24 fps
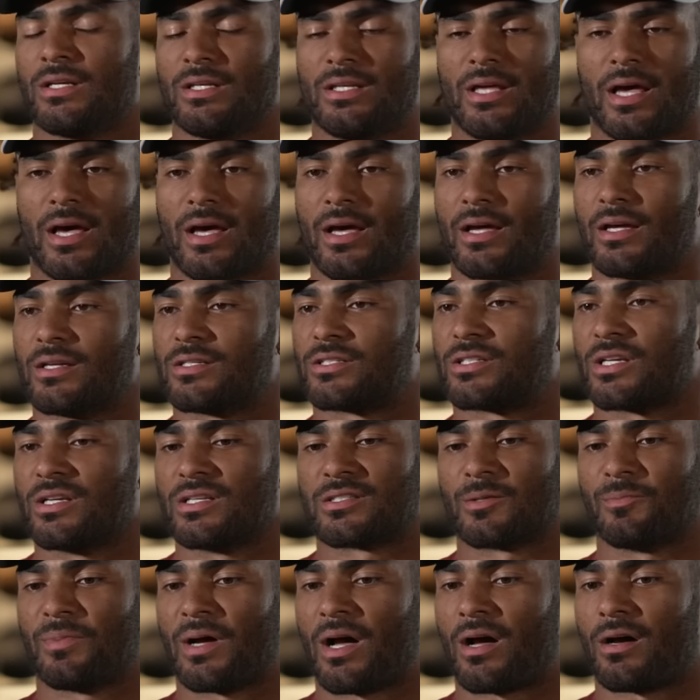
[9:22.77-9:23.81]
Yeah, it's, it's
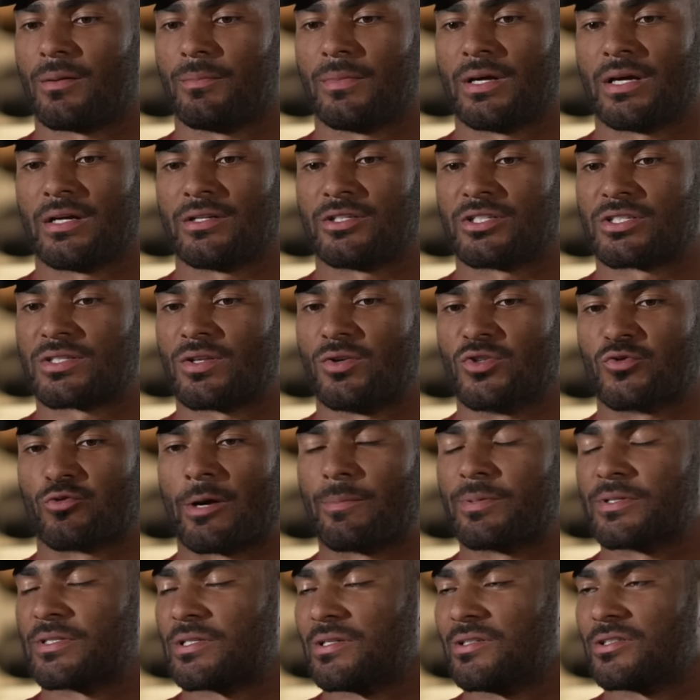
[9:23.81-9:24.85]
about, man, just those
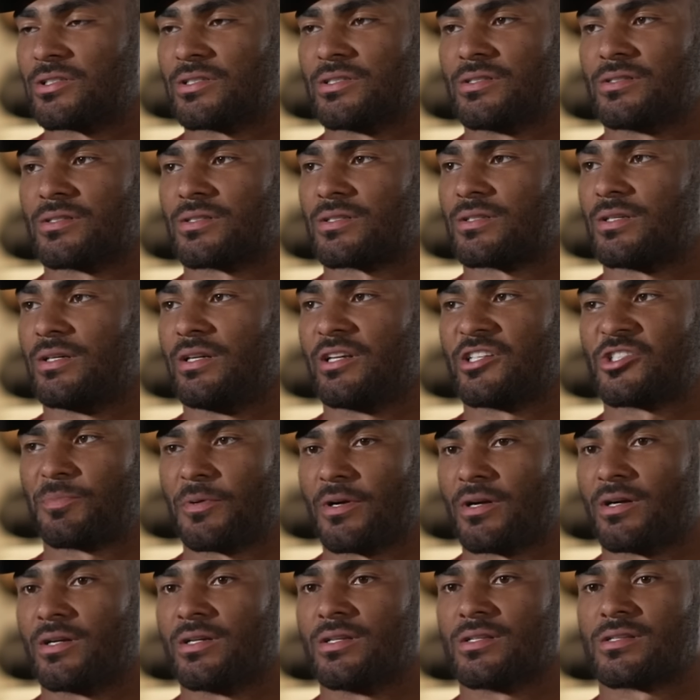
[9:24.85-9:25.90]
repetitions and
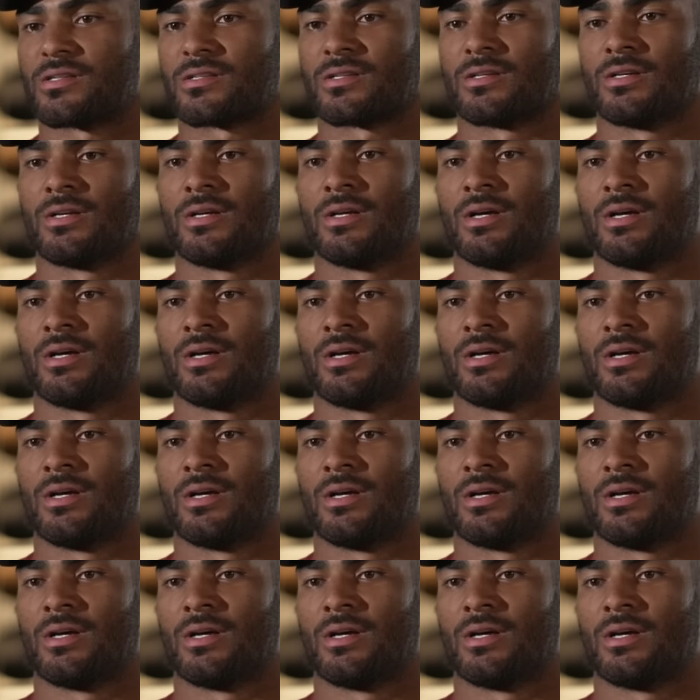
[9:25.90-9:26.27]
experience